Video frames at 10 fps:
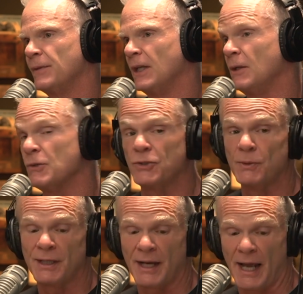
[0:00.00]
And he was
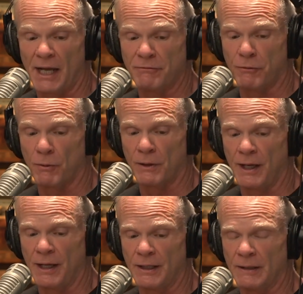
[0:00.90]
doing an ad for
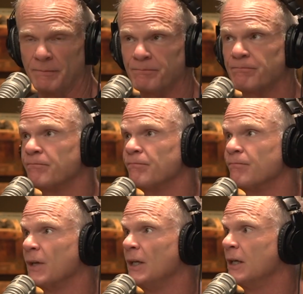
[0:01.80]
a
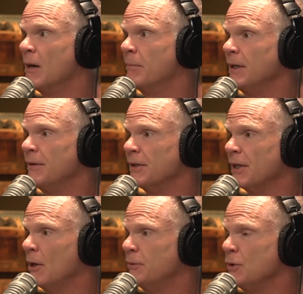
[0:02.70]
company that
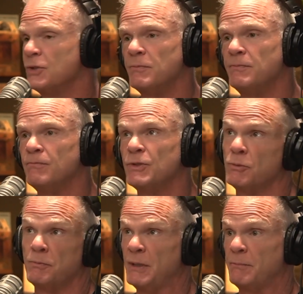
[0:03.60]
helped you
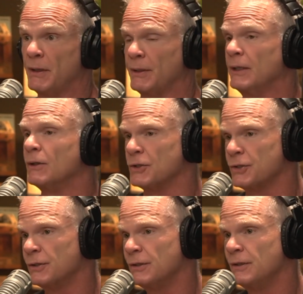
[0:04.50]
speak better English,